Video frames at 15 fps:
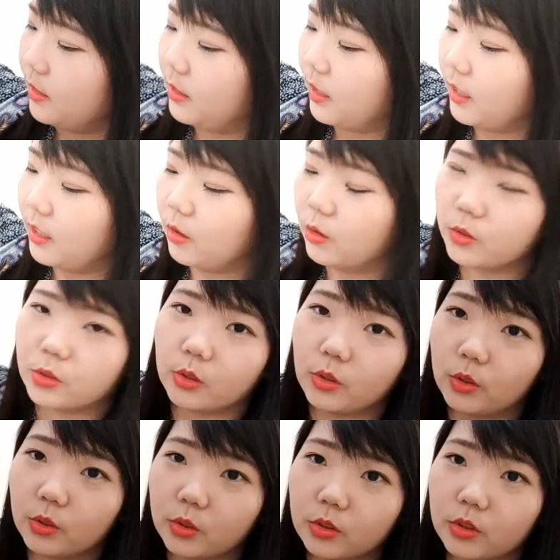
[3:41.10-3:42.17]
they also
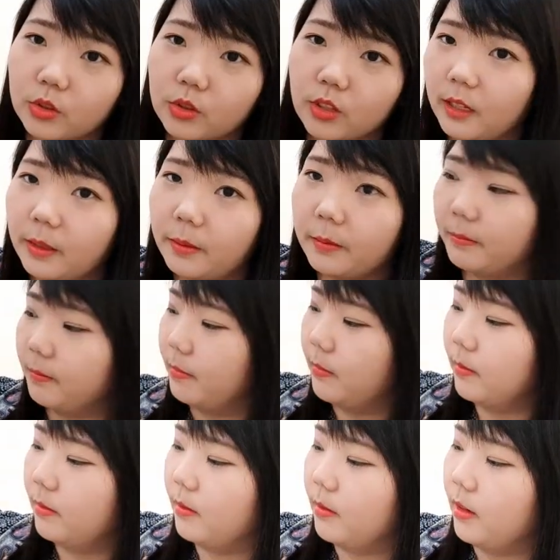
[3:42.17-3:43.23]
use a
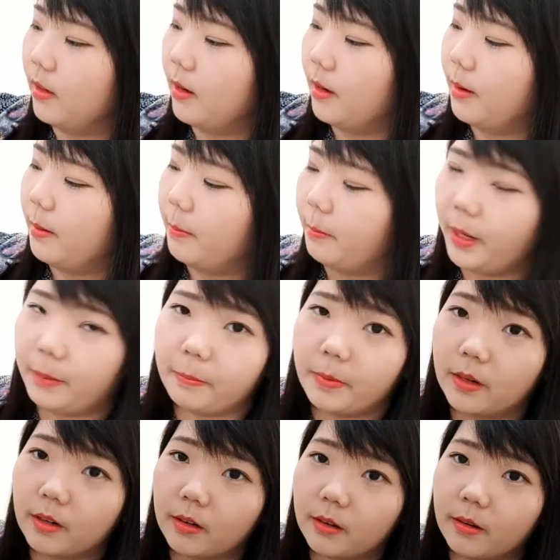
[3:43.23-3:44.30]

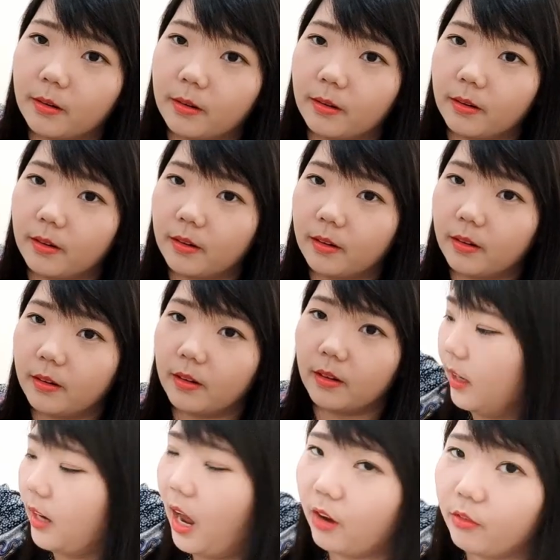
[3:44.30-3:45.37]
paper.
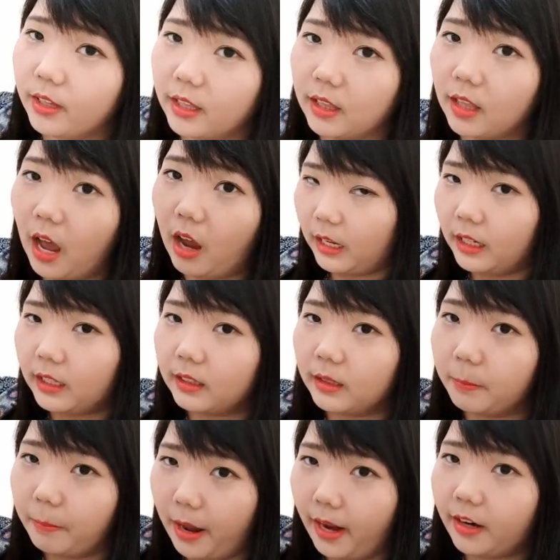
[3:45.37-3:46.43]
And I will take the
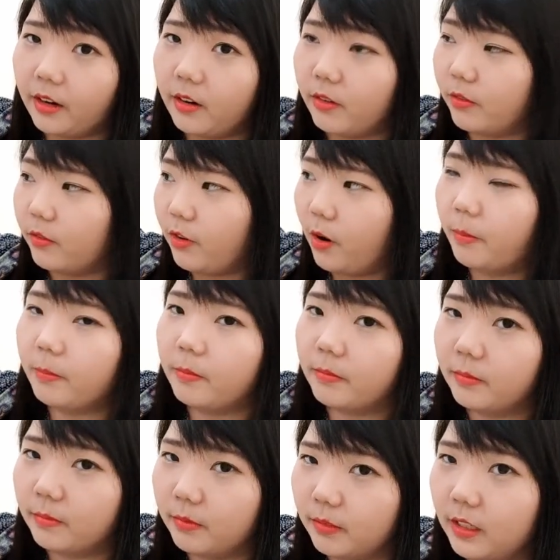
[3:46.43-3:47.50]
bag from
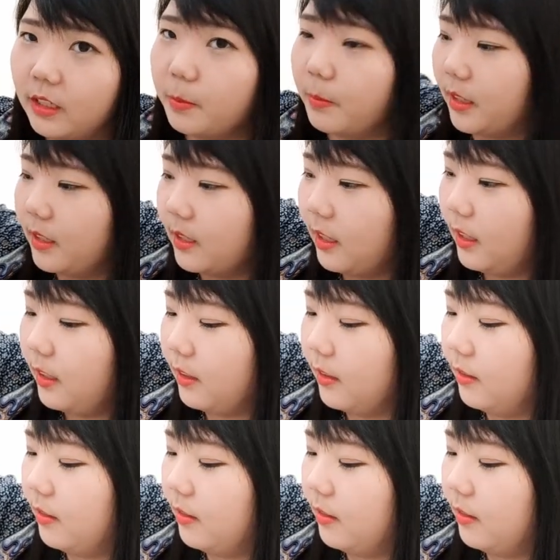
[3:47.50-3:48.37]
this plastic.